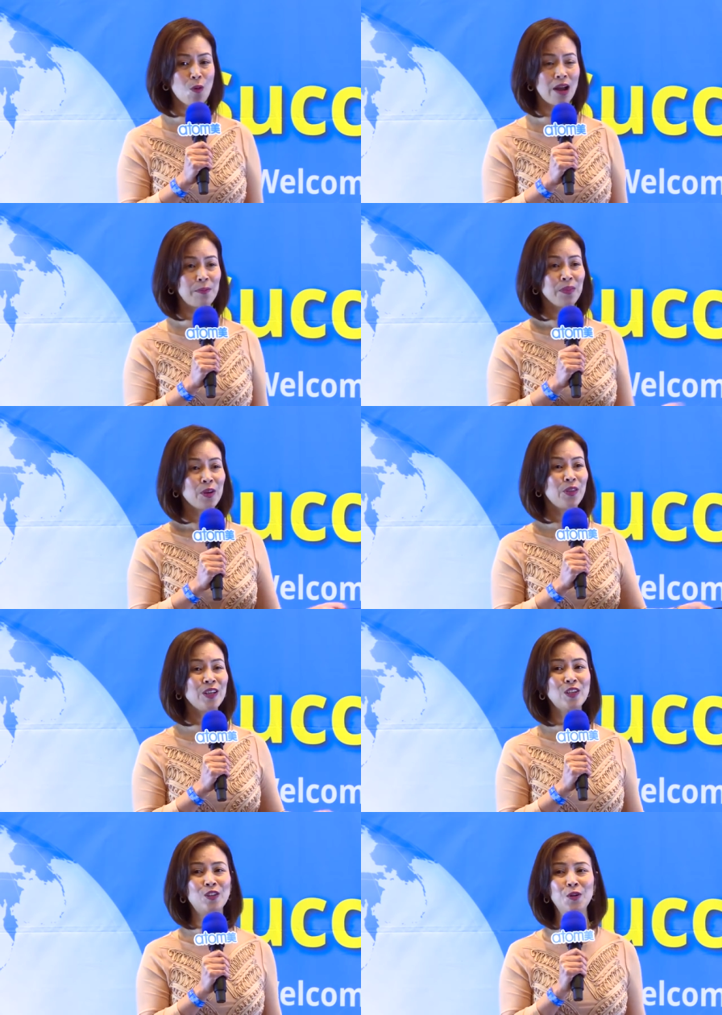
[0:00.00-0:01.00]
one,
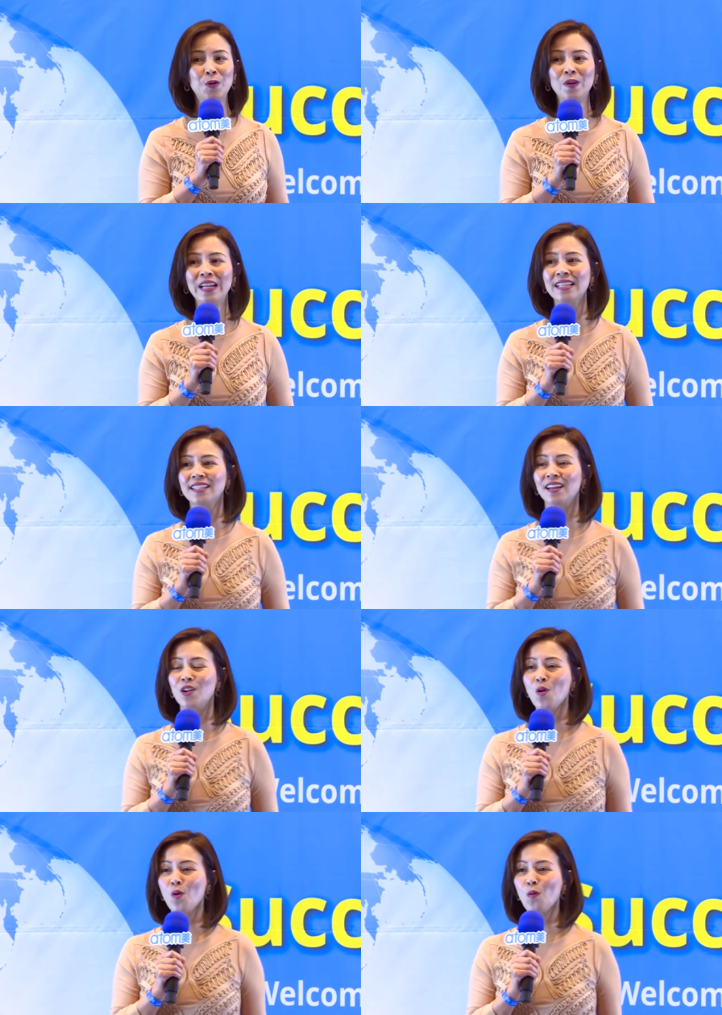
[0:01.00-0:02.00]
this is the reason
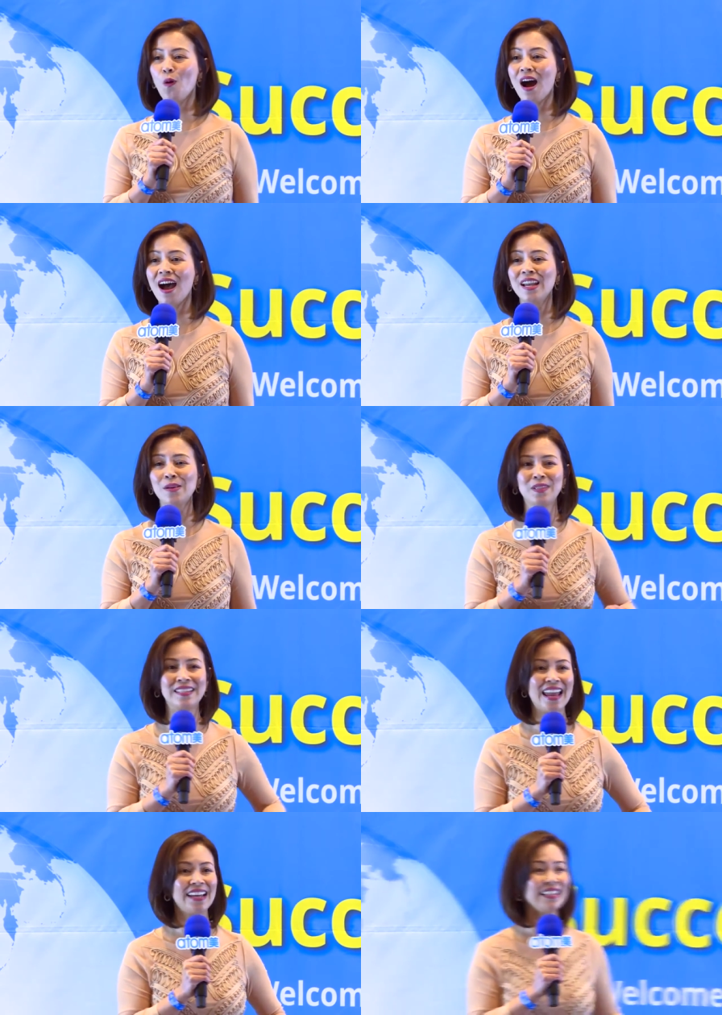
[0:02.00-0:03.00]
why I'm
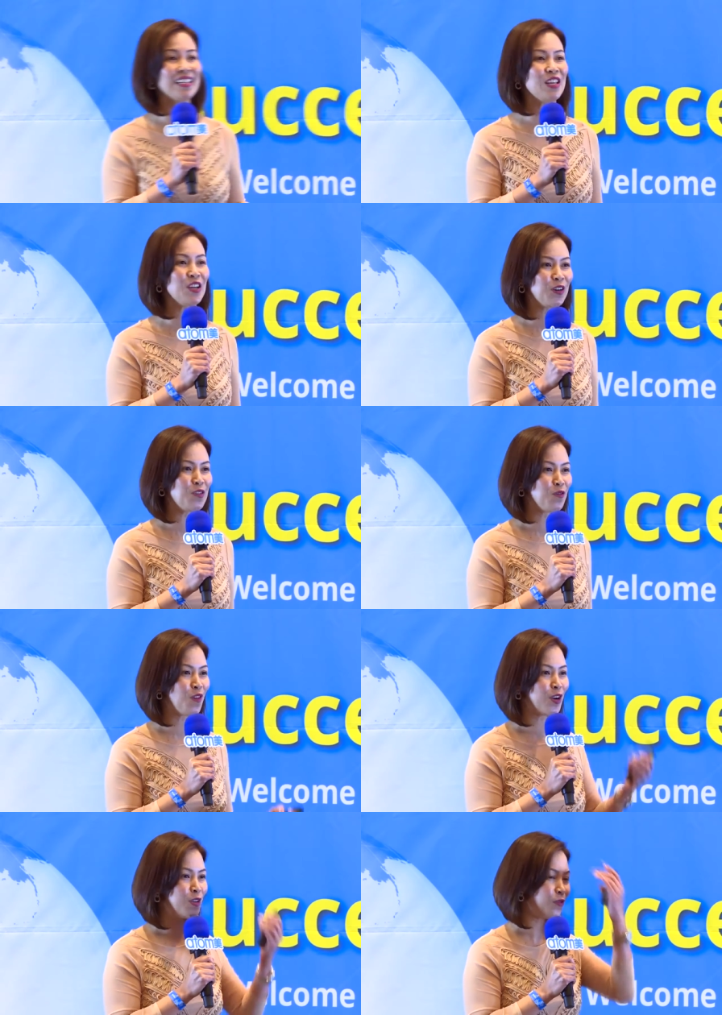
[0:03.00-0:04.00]
standing here in
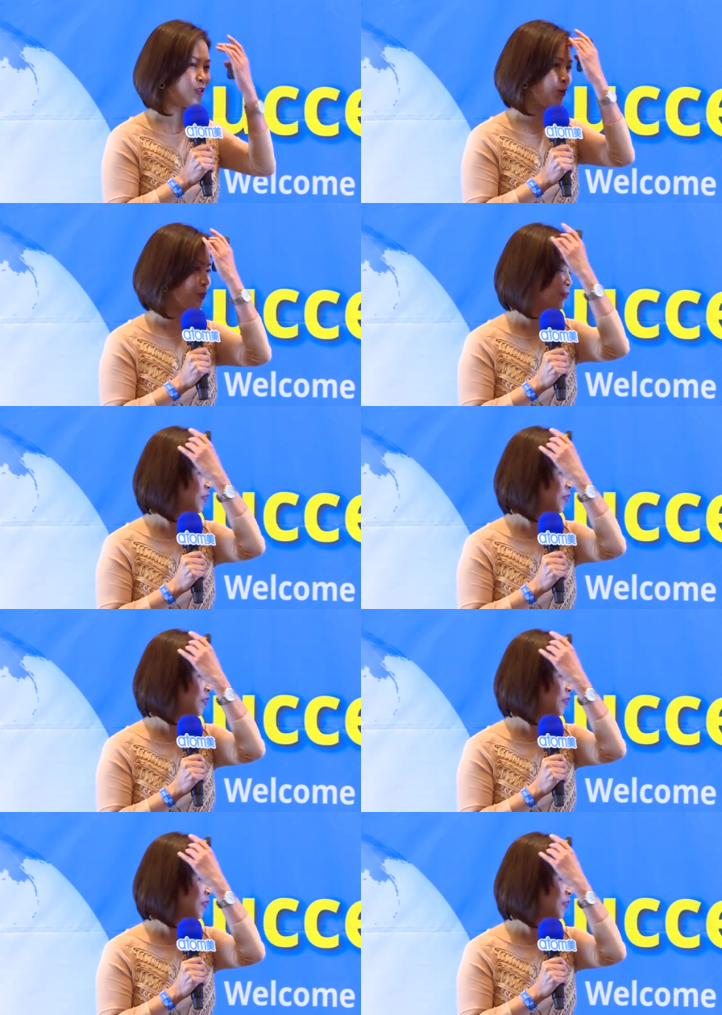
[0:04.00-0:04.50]
front of you.